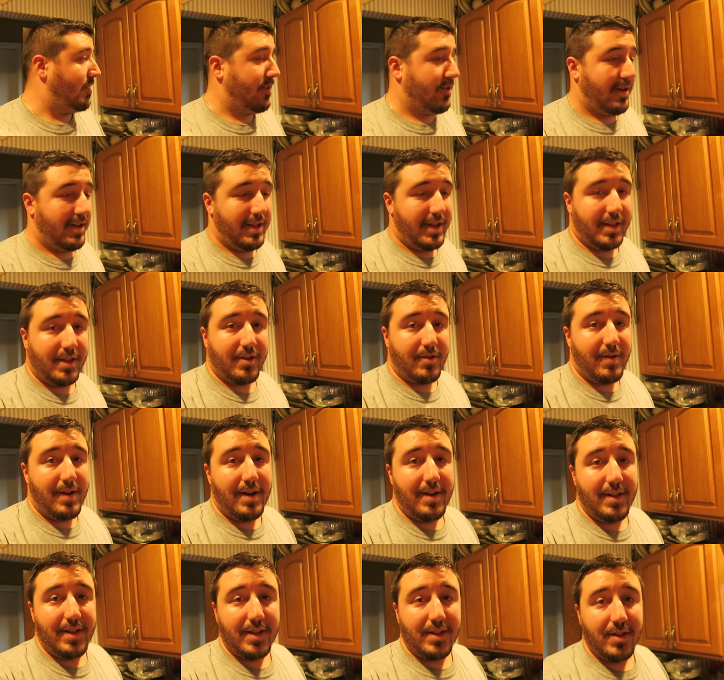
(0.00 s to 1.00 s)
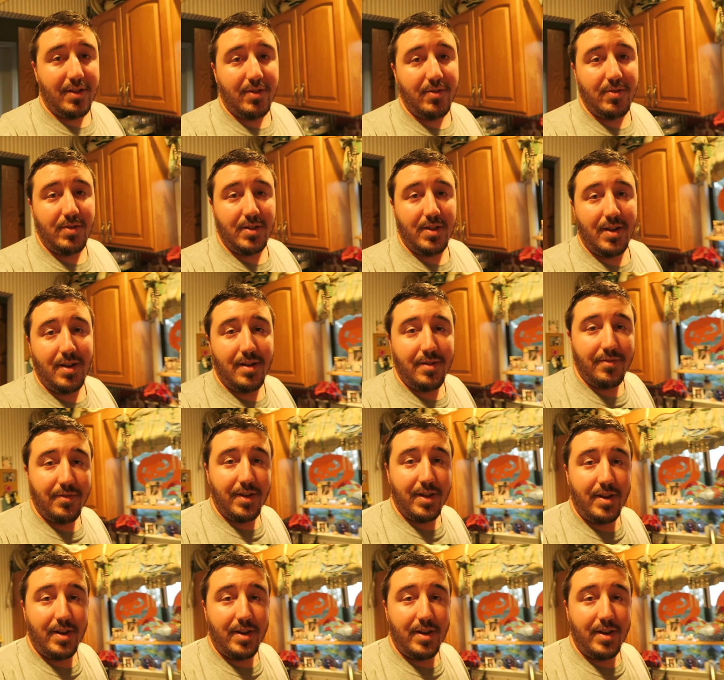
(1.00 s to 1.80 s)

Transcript: You know, I like to go out. I like to do stuff.